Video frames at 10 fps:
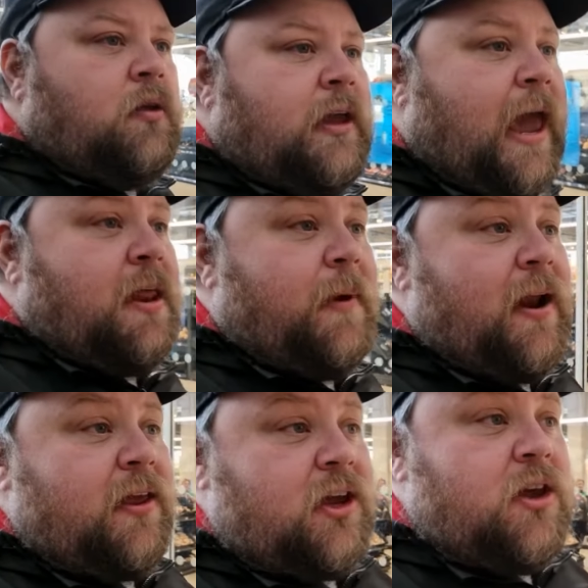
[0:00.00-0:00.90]
Yeah,
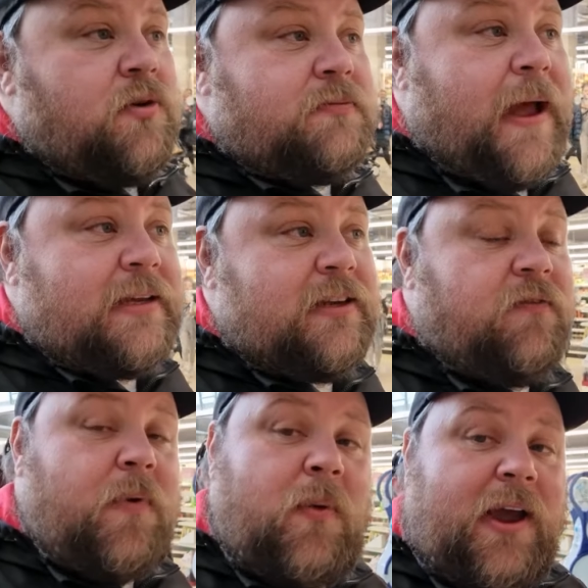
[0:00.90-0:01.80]
apparently the queue is
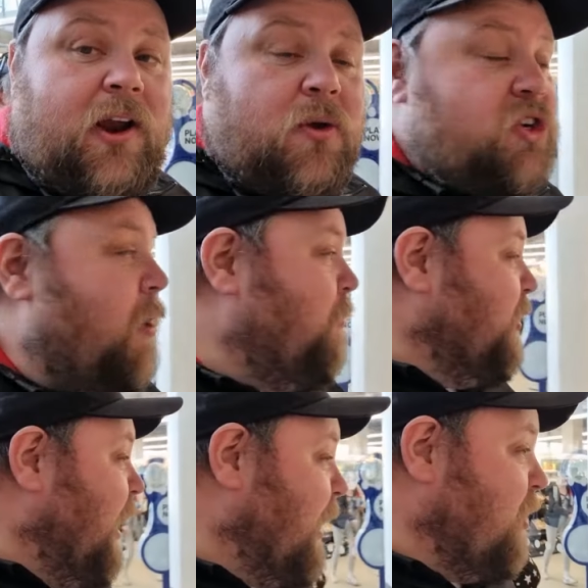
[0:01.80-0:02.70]
massive, but we're going to go jump
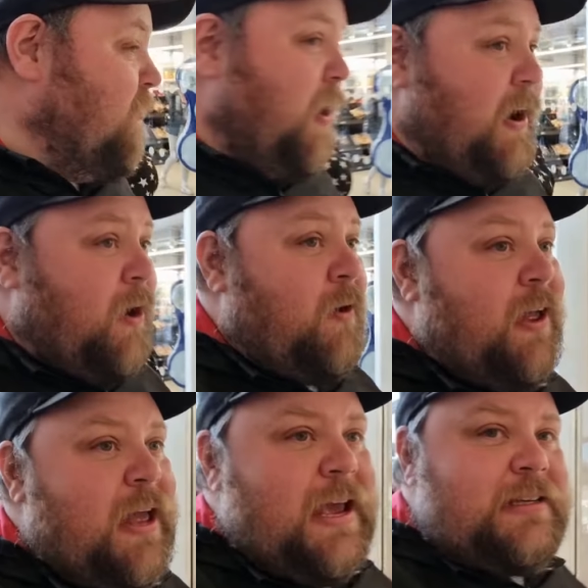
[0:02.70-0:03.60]
in that queue right now.
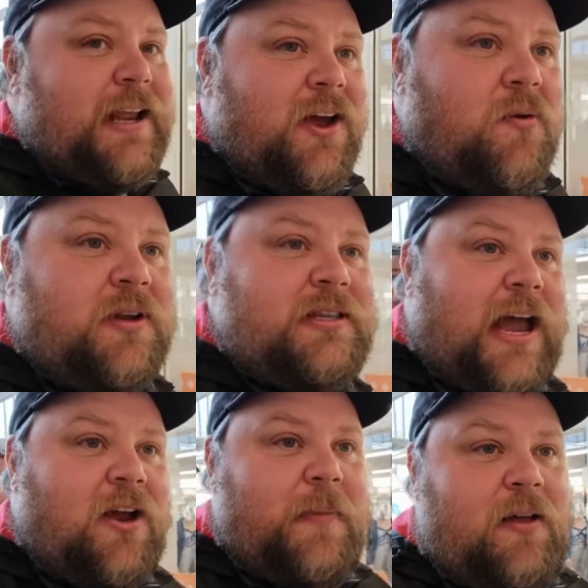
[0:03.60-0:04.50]
It's like going to
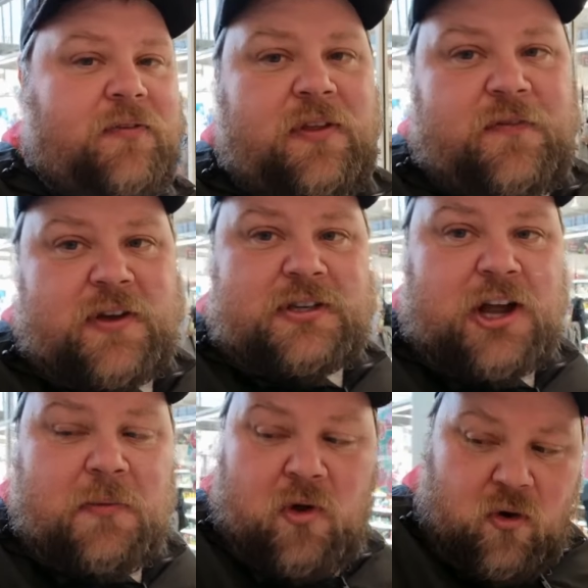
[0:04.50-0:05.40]
Taco Bell for the first
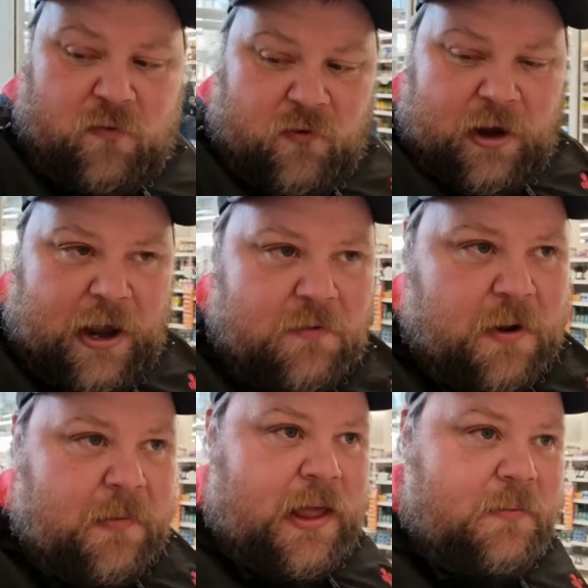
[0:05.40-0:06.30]
time all over again.
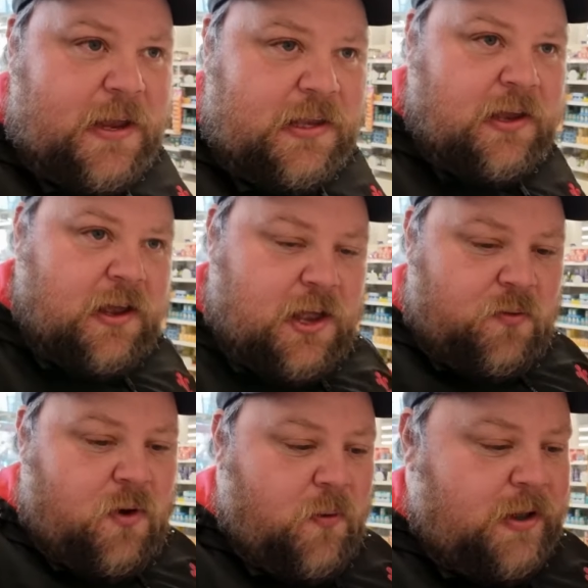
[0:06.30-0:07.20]
Remember that, mate?
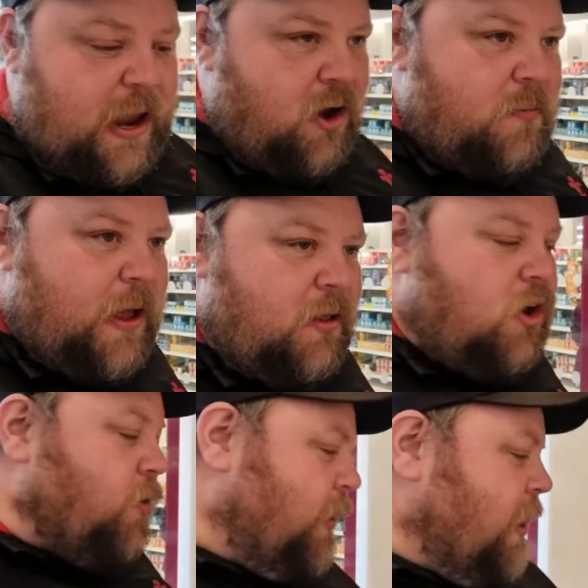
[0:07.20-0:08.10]
When we went to Taco Bell?
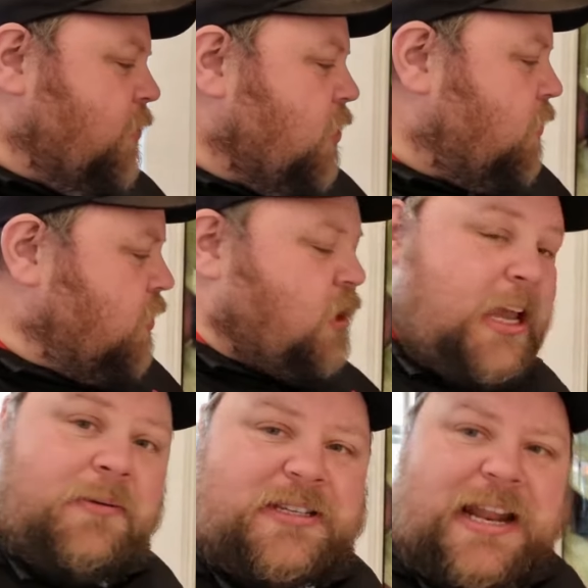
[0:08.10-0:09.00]
Oh, you weren't there, were you?
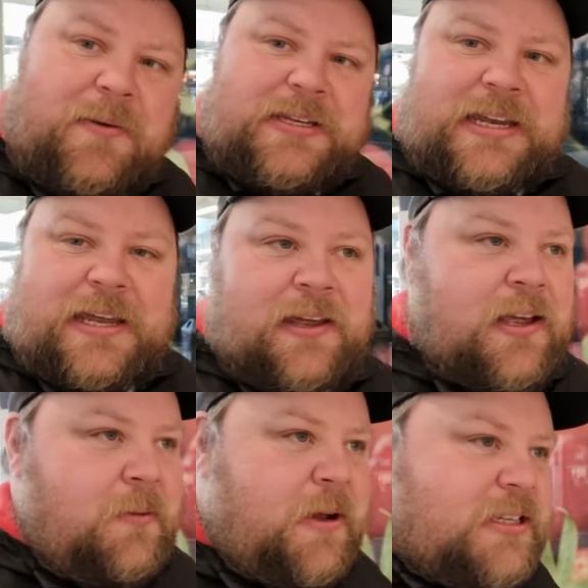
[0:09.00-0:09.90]
He wasn't there, was he?
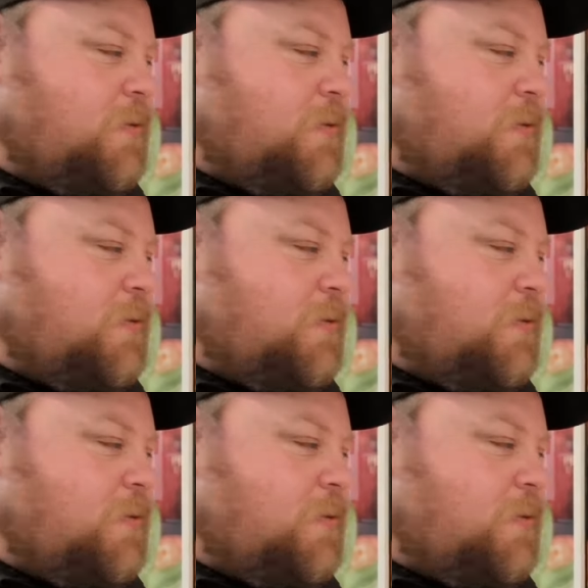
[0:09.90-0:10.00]
Because